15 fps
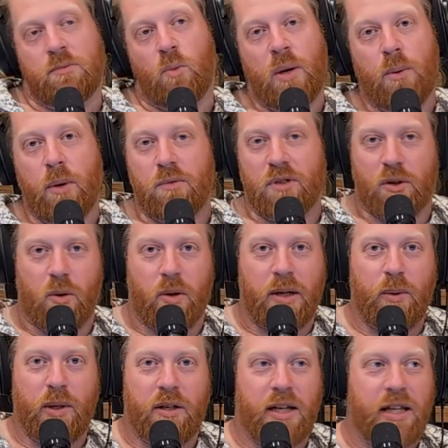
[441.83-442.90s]
when we're
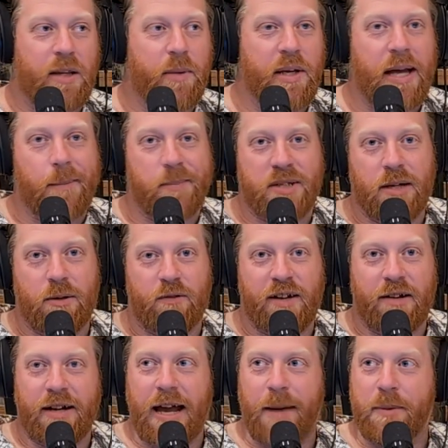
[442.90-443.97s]
recording, we could either be upset or
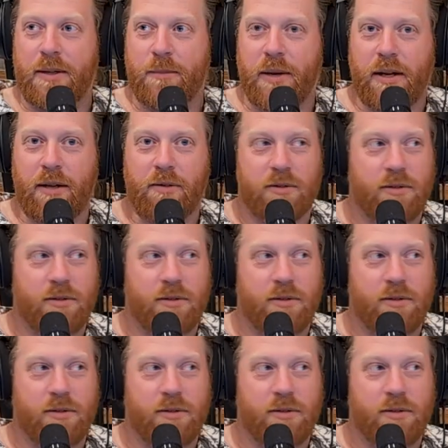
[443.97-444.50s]
very happy, depending